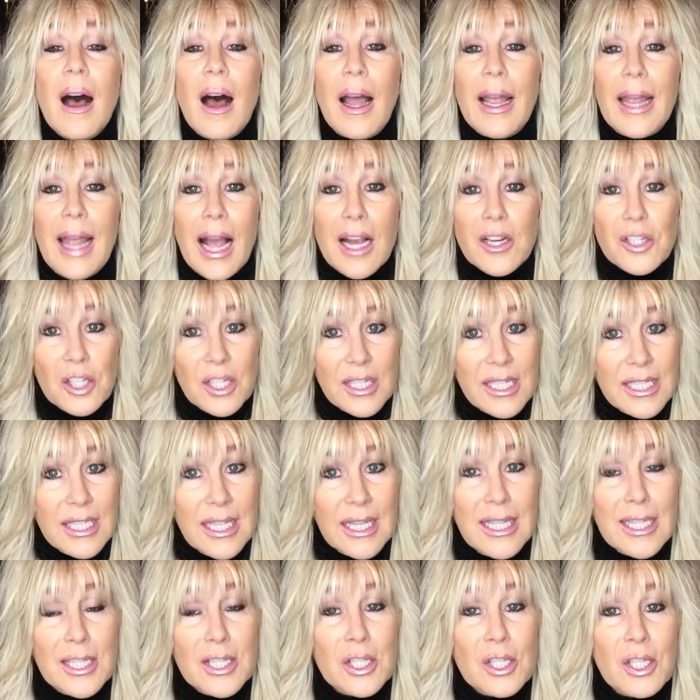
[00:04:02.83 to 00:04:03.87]
I actually
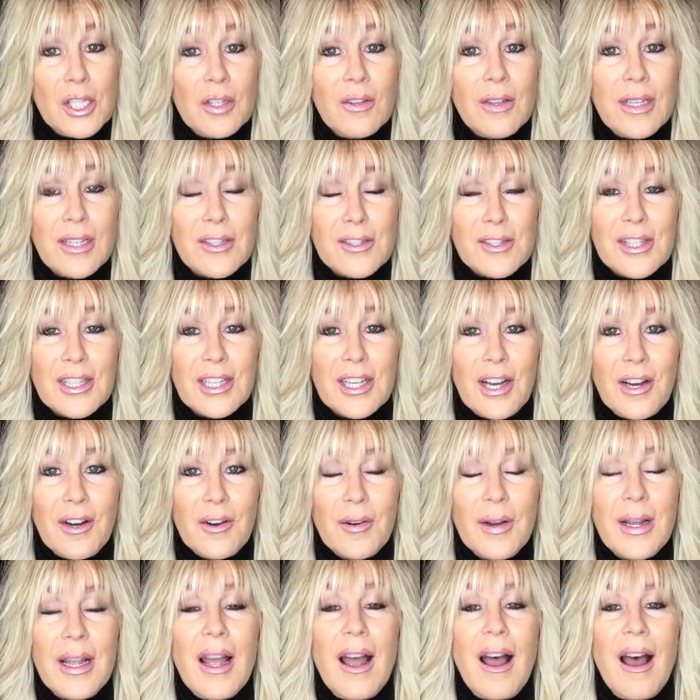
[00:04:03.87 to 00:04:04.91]
did this 2 years
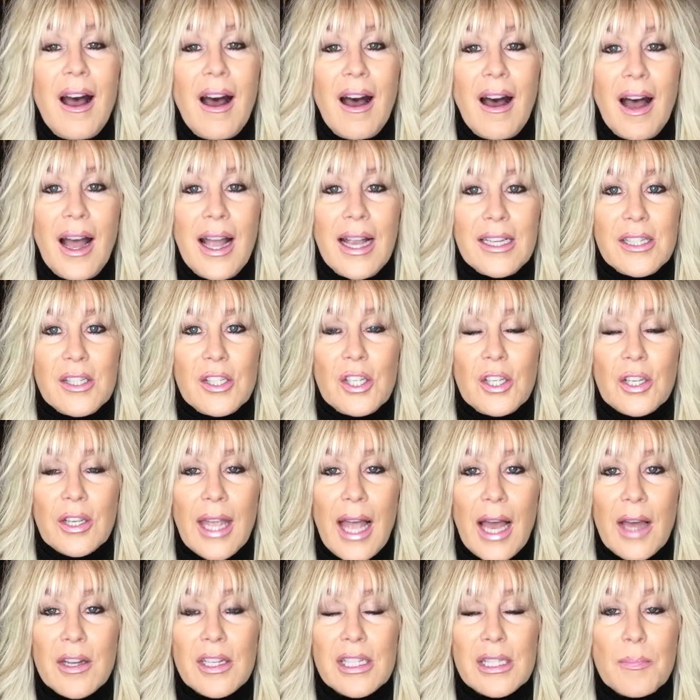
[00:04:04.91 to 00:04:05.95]
ago. I took
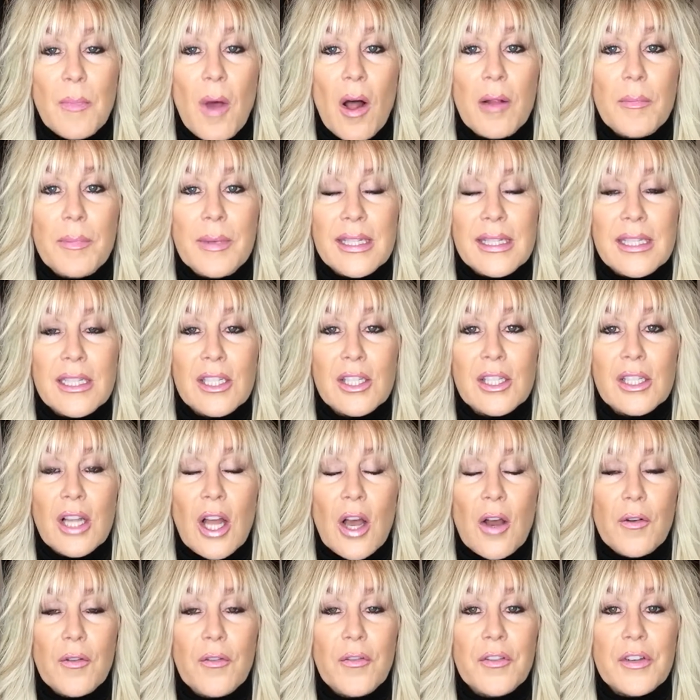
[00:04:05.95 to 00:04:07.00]
out a small business
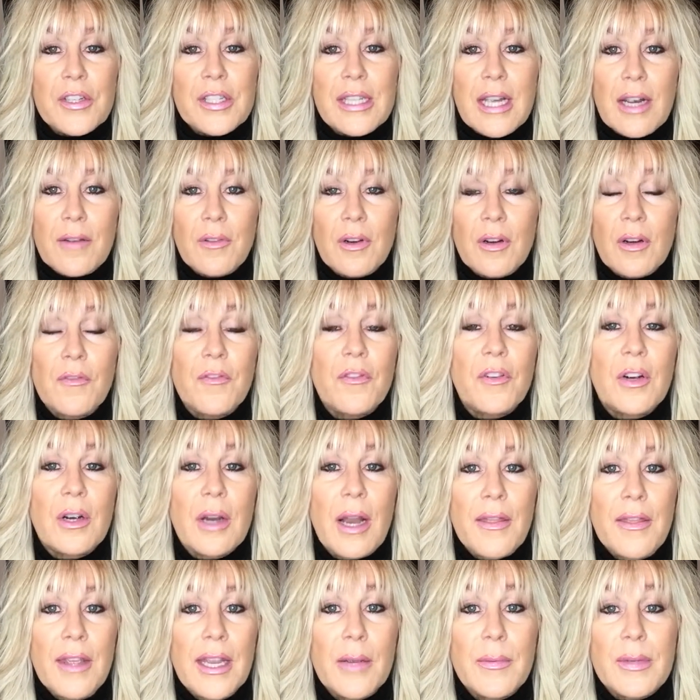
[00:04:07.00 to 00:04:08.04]
loan for
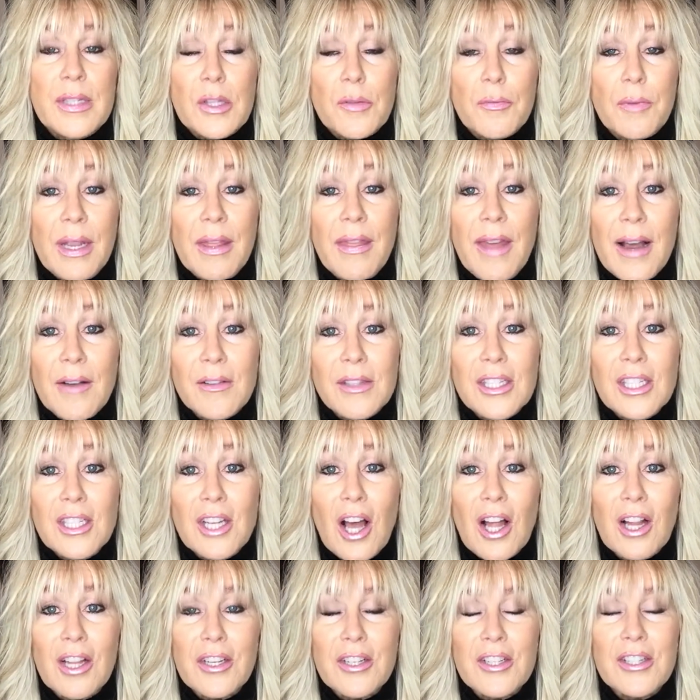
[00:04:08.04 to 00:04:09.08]
I think it was
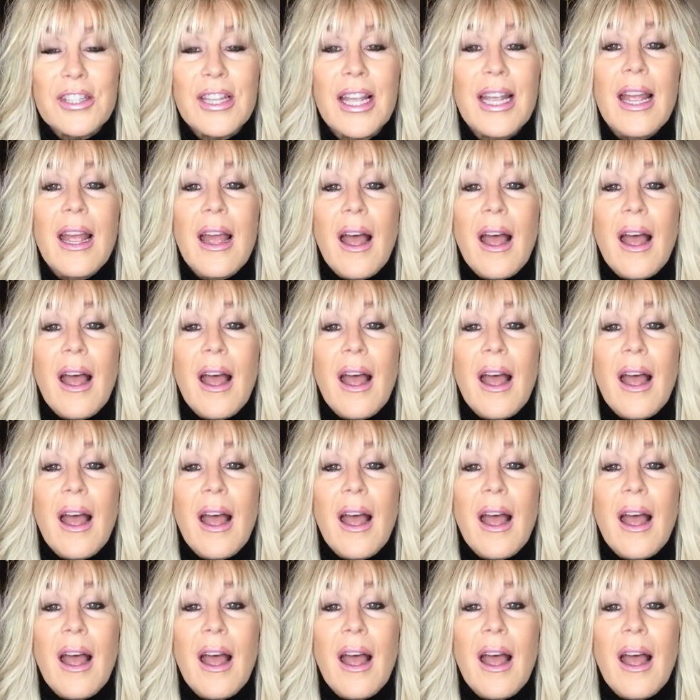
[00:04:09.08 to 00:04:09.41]
$3,000.